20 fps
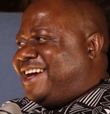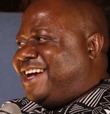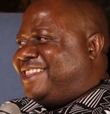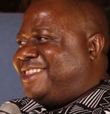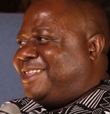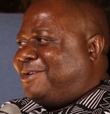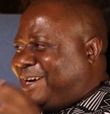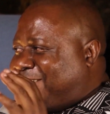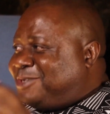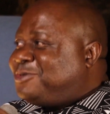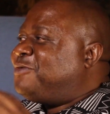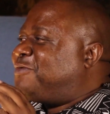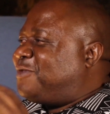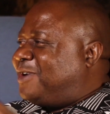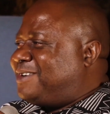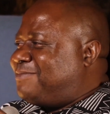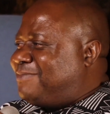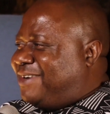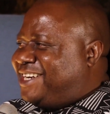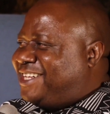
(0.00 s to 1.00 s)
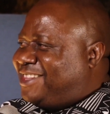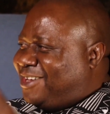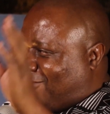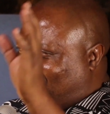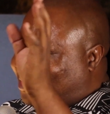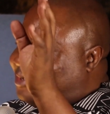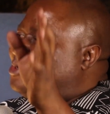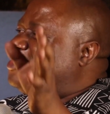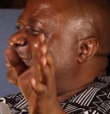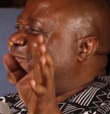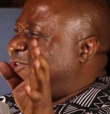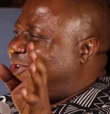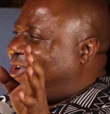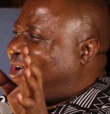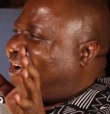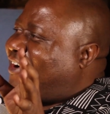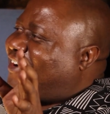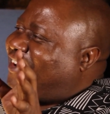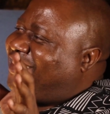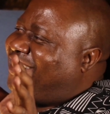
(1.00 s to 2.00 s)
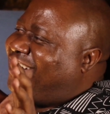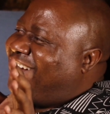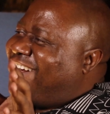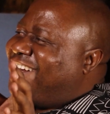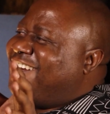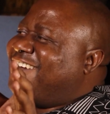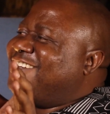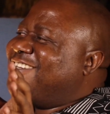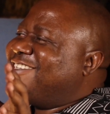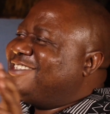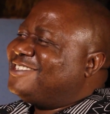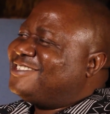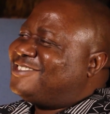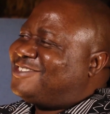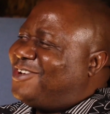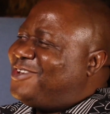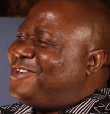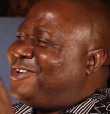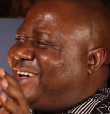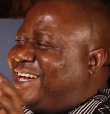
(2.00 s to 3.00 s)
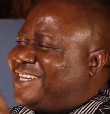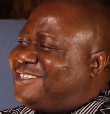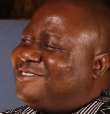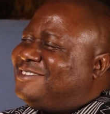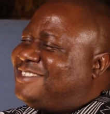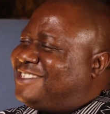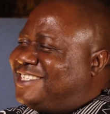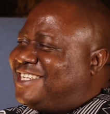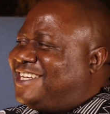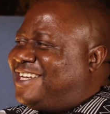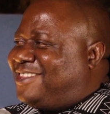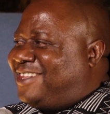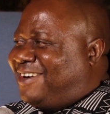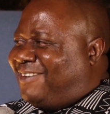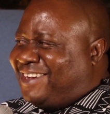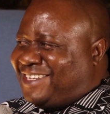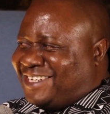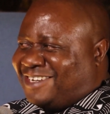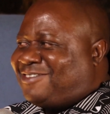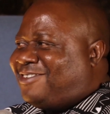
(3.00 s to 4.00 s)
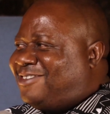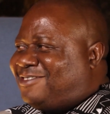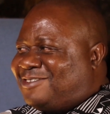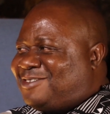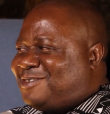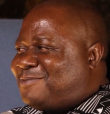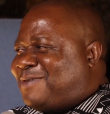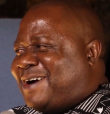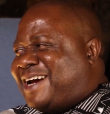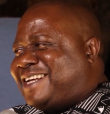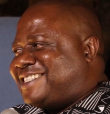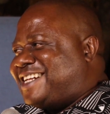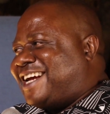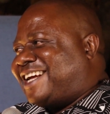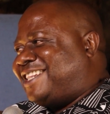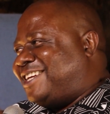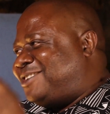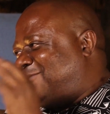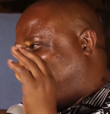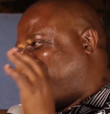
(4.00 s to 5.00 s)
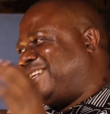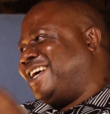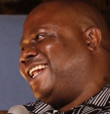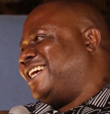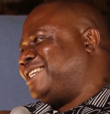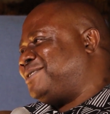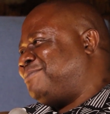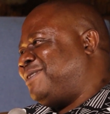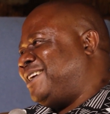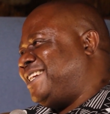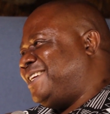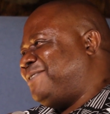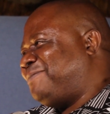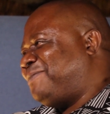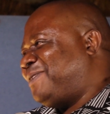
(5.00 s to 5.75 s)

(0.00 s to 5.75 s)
And the ones who've got money, they go to New York. So you get to see, the ones that go to Dubai is like they took their last money.